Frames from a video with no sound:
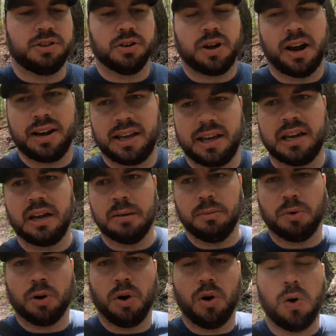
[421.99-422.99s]
You're kind of getting a
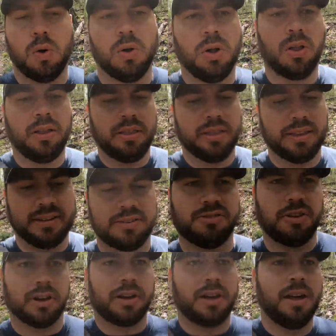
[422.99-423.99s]
more
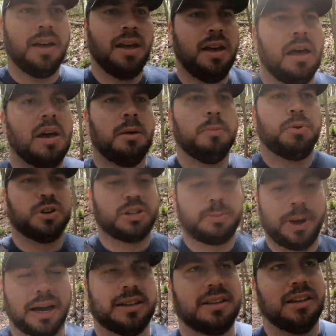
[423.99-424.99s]
holistic
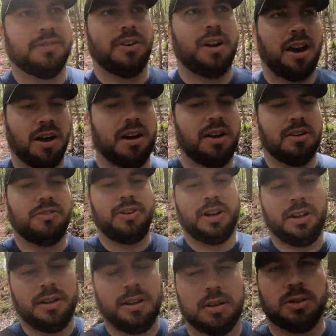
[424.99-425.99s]
perspective of
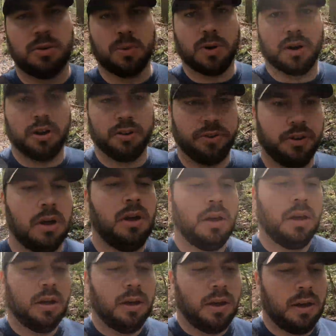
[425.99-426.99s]
the world.
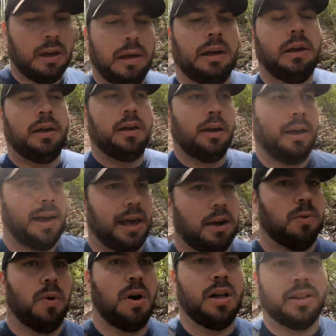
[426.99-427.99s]

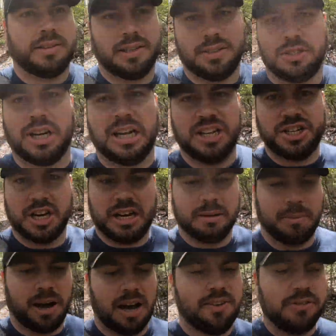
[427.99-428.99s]
And while it didn't change any
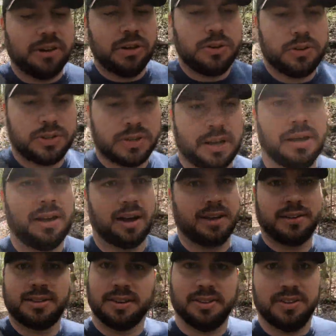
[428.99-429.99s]
of my views, I
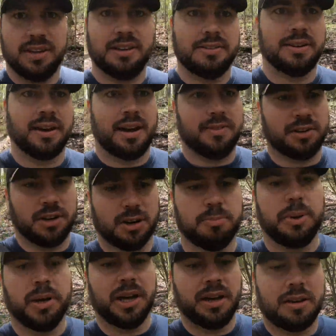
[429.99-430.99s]
still think he's kind of a
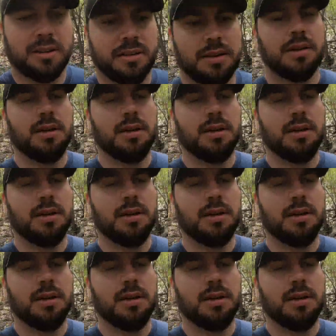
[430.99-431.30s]
dirtbag.